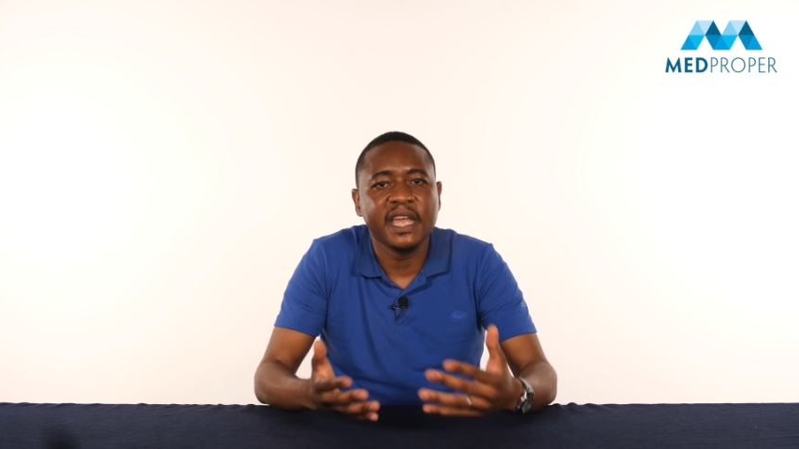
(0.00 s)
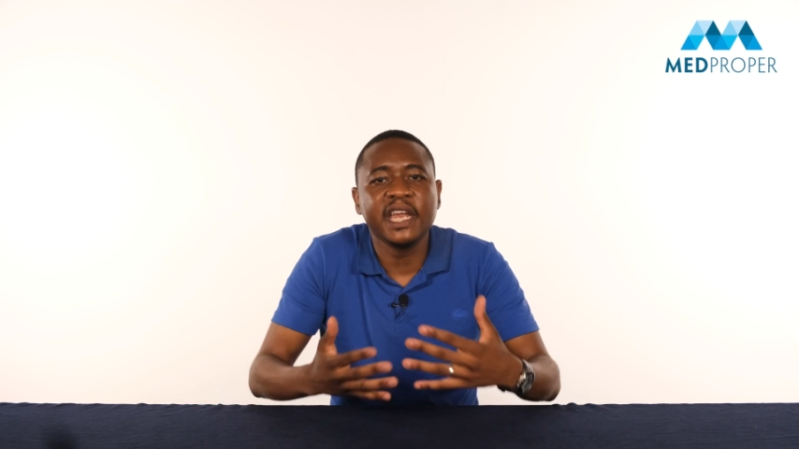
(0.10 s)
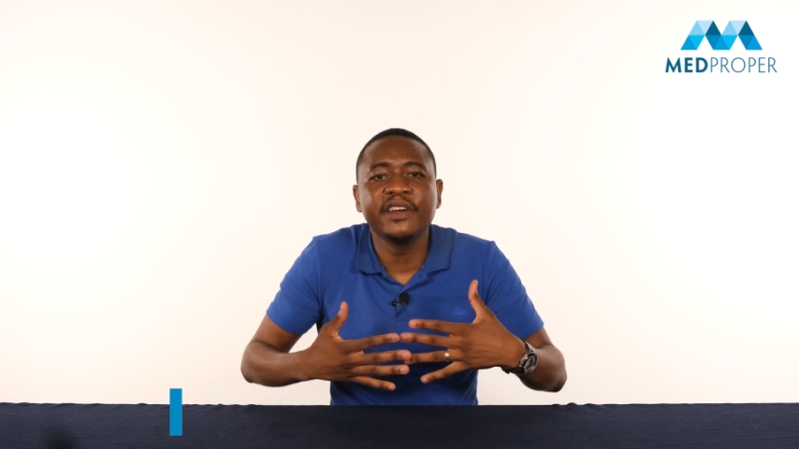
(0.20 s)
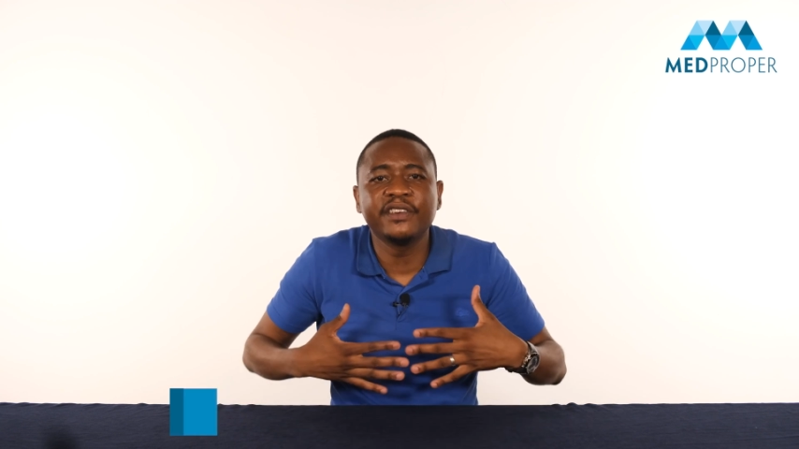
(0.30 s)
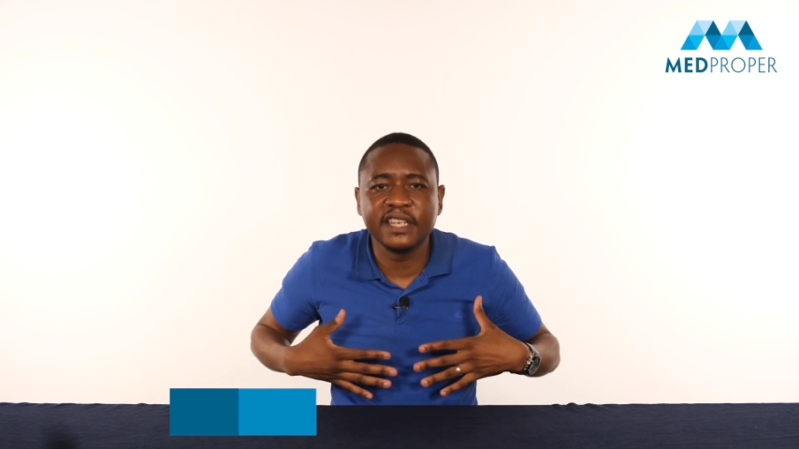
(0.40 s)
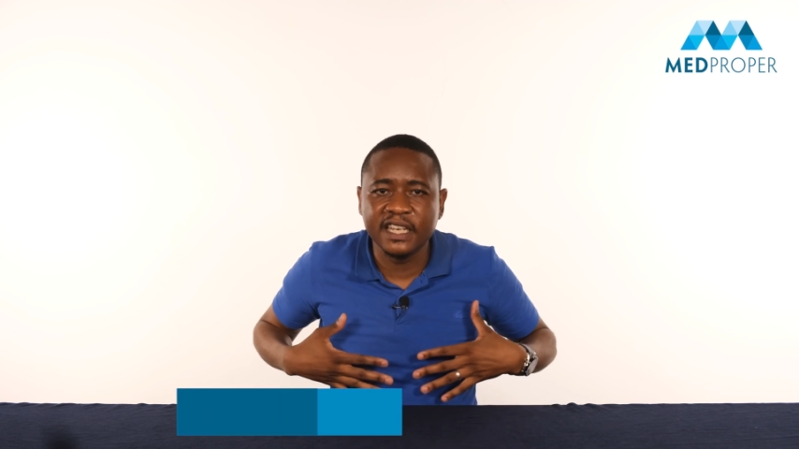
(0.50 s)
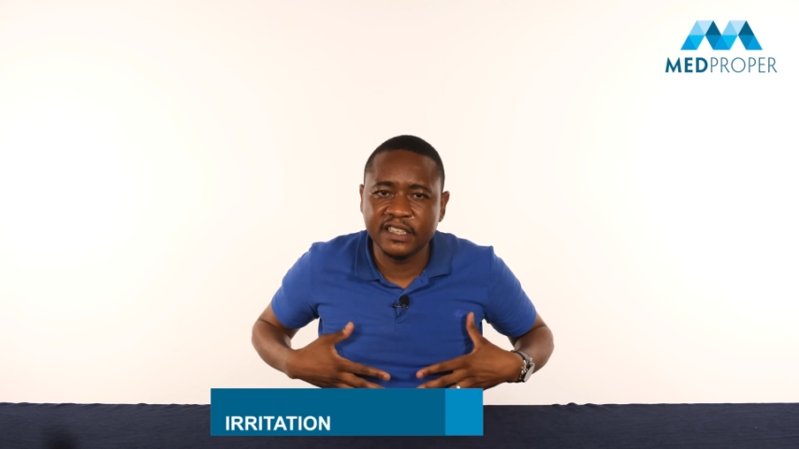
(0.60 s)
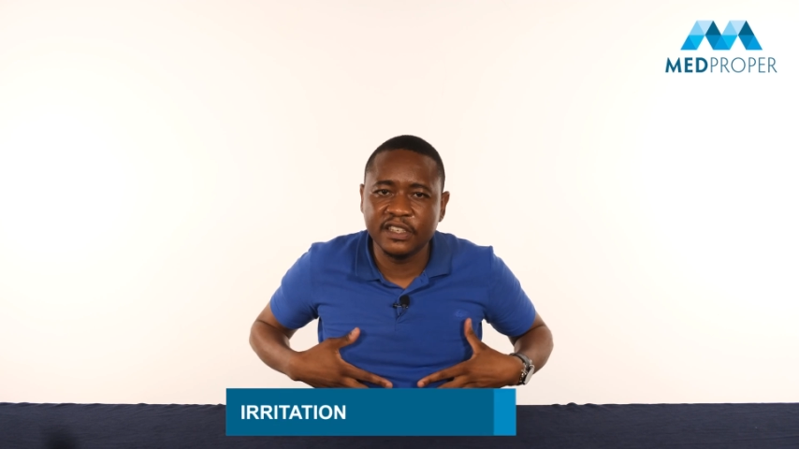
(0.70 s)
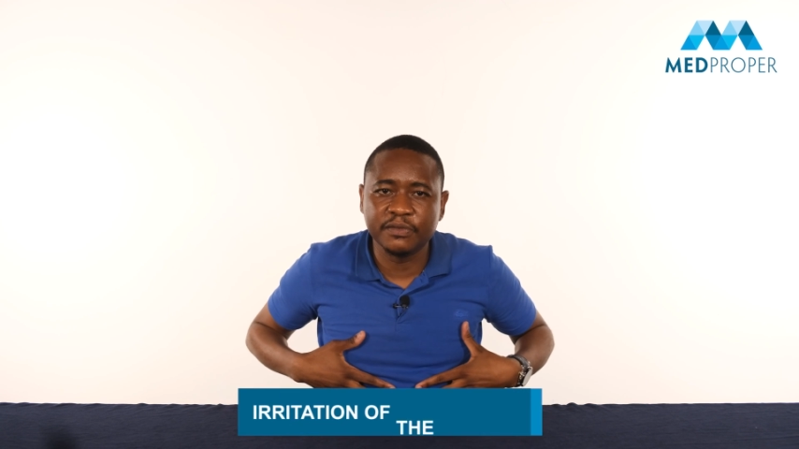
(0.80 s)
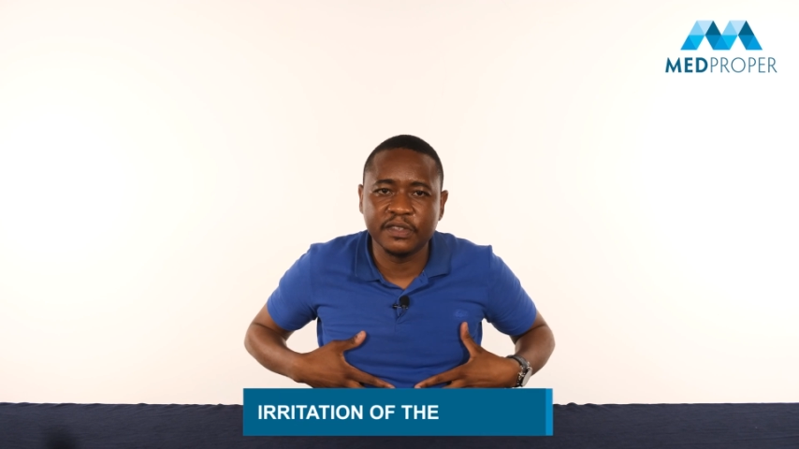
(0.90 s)

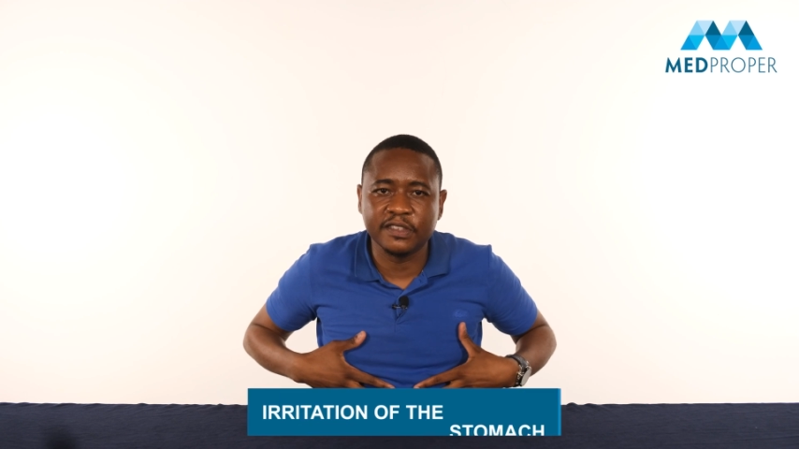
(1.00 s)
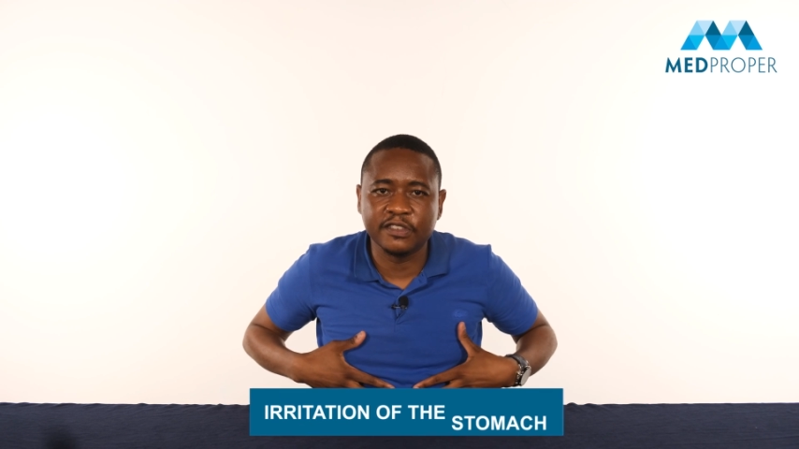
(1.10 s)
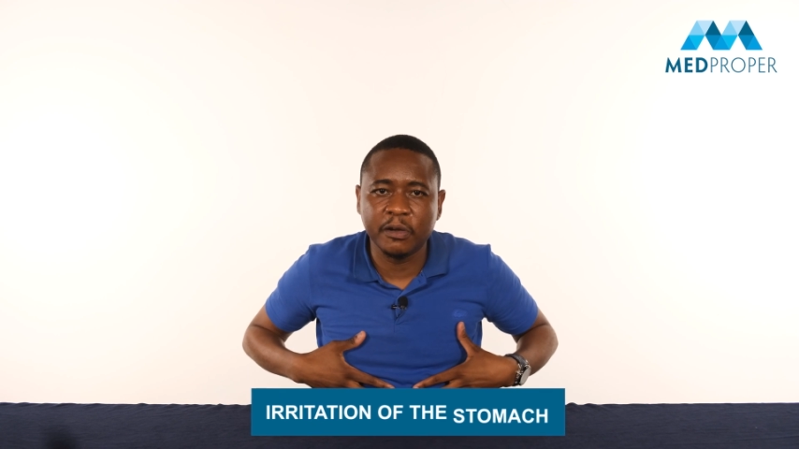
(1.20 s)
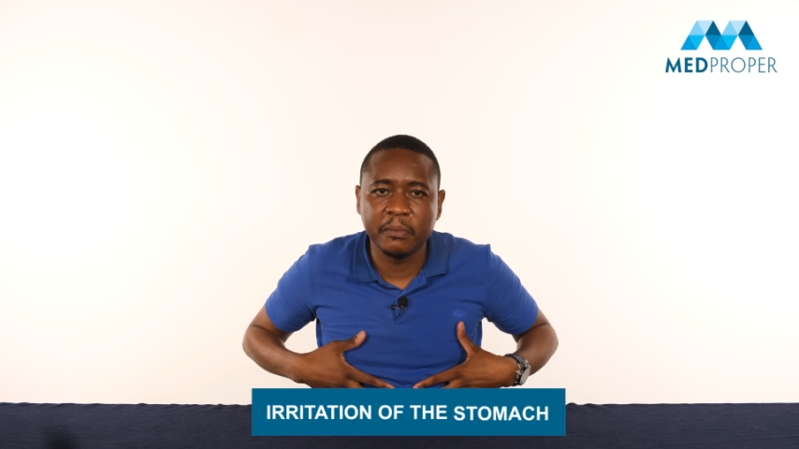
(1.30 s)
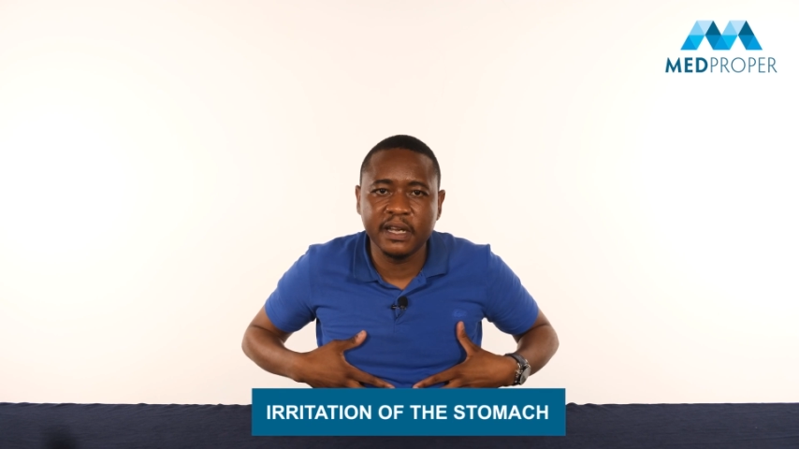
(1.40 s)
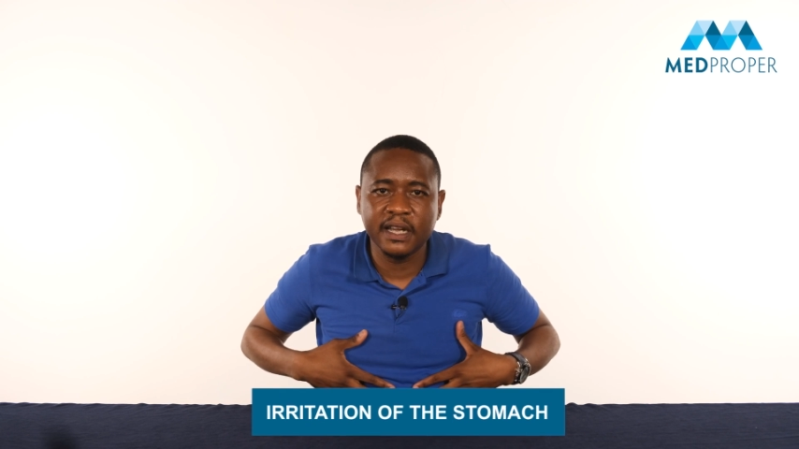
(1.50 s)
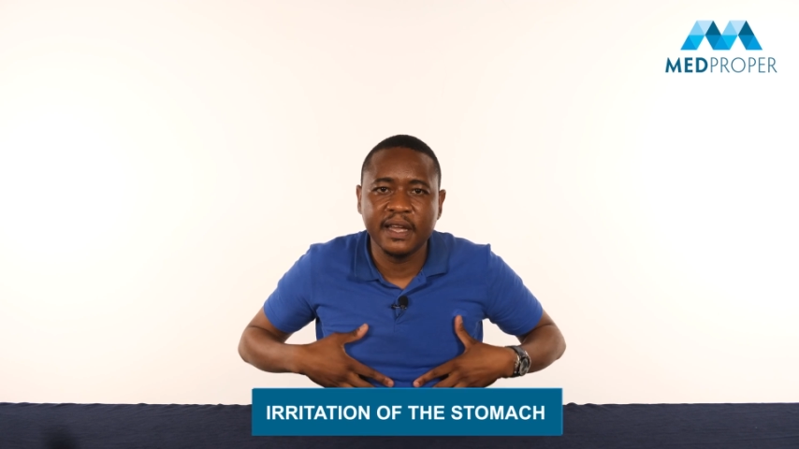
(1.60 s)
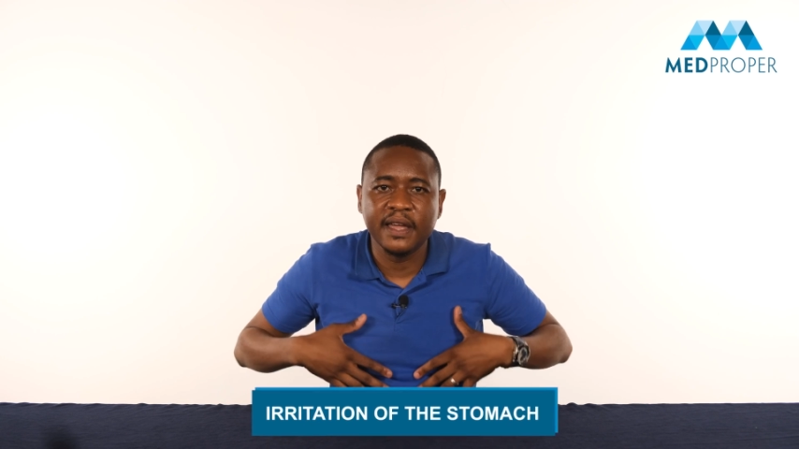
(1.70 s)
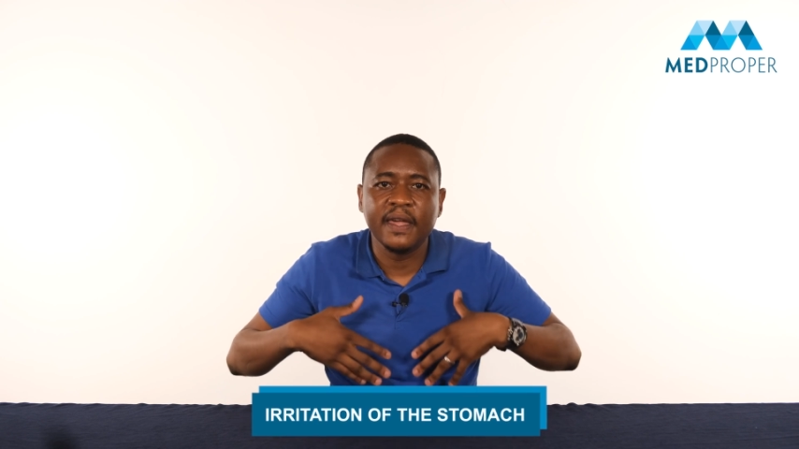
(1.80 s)
irritation of the stomach,